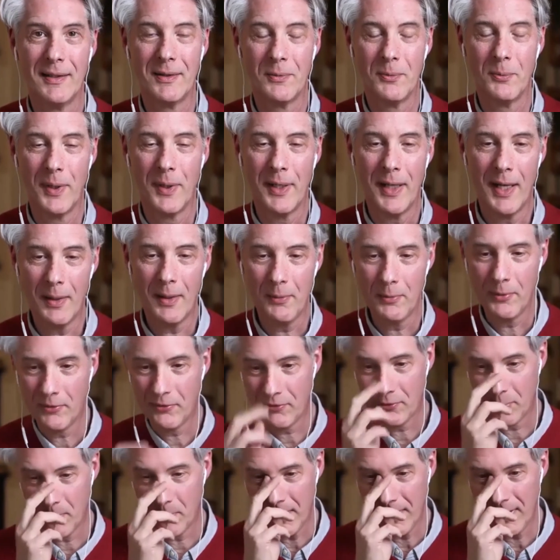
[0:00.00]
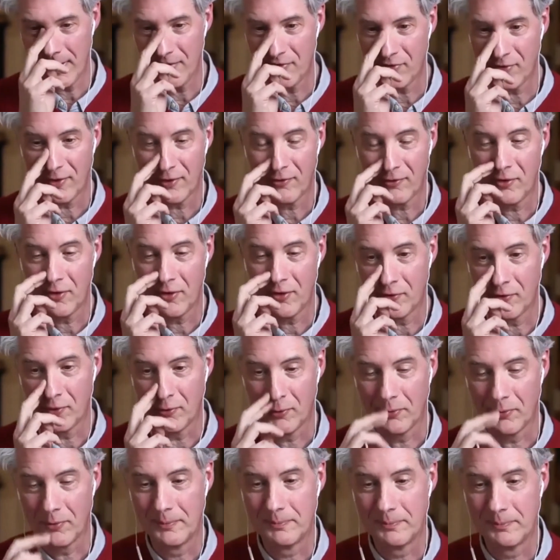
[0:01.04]
When I was 26 years
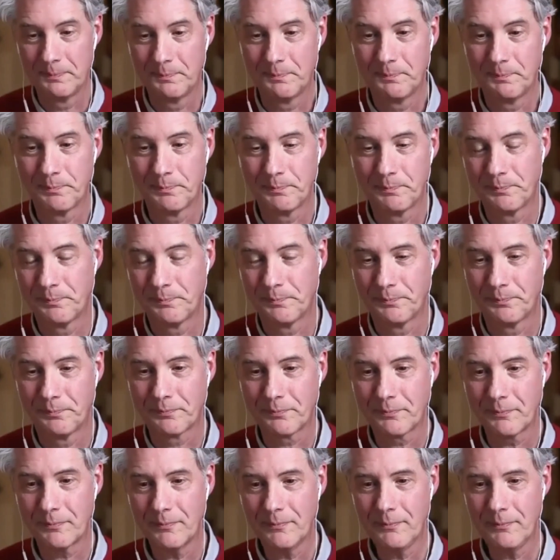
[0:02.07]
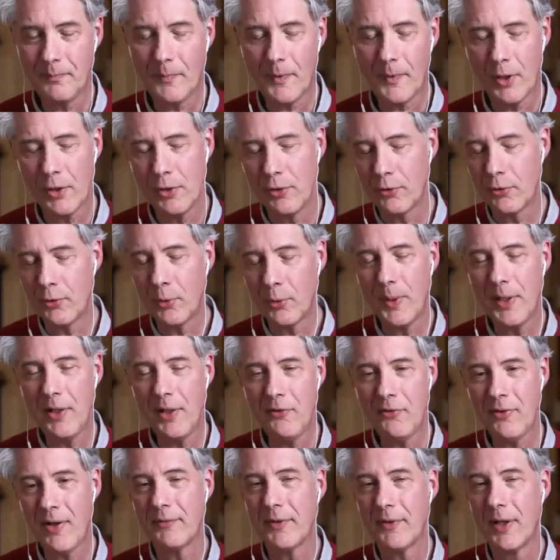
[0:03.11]
old, or
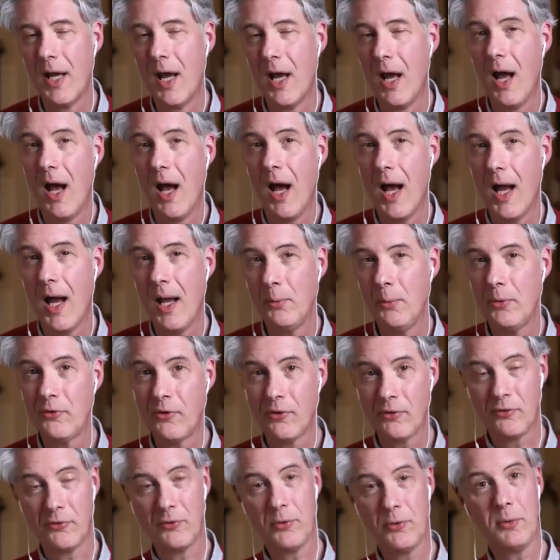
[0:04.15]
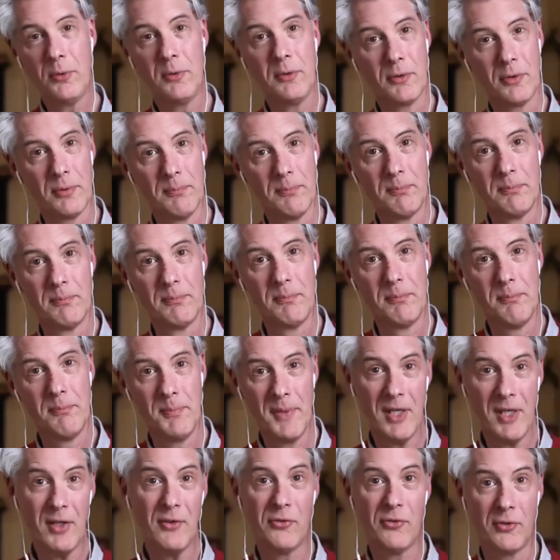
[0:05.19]
27, I was a student
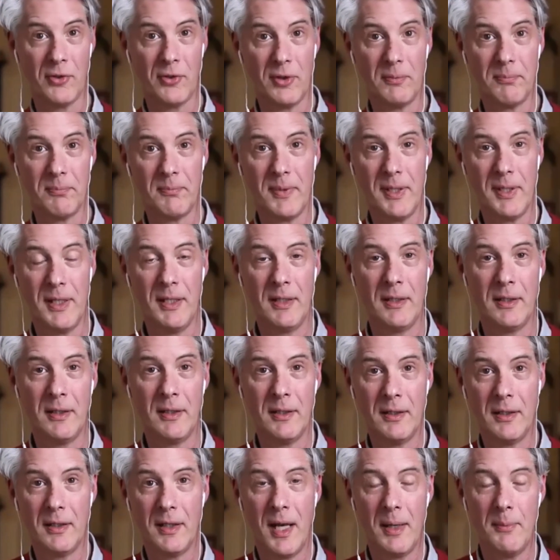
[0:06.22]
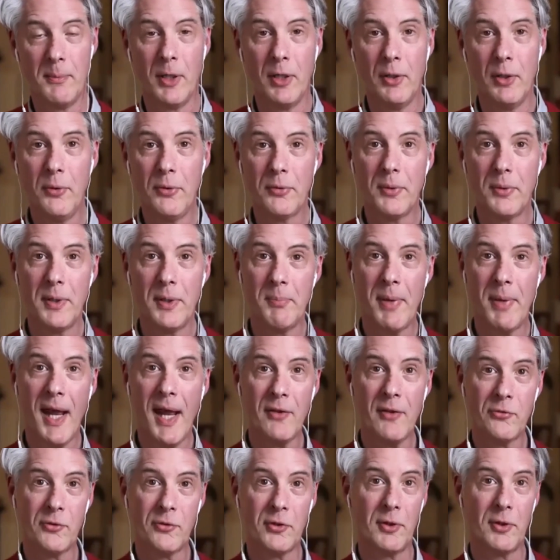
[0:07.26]
minister I'm a Lutheran
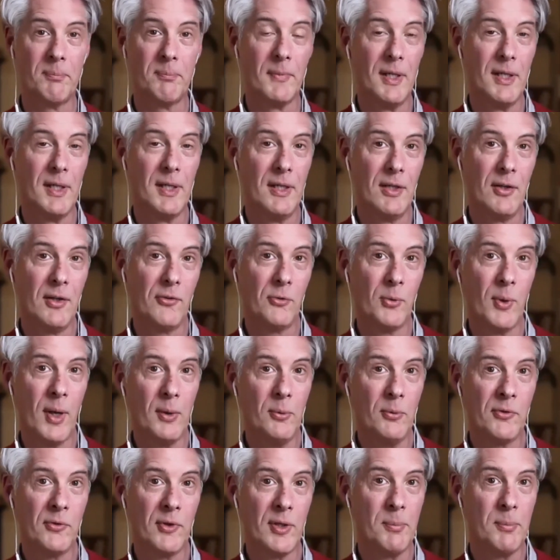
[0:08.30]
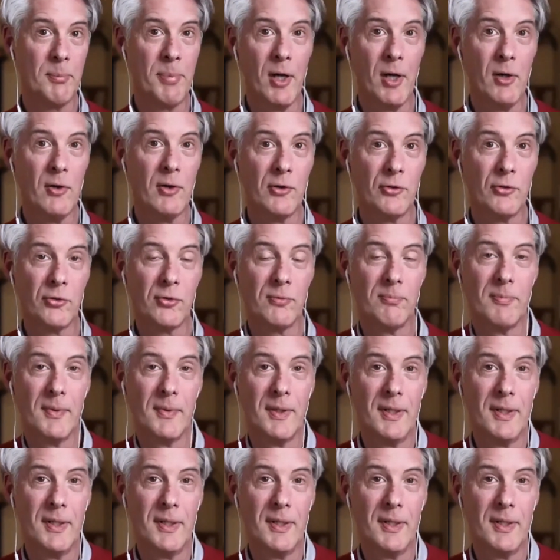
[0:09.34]
pastor, so I was in a parish,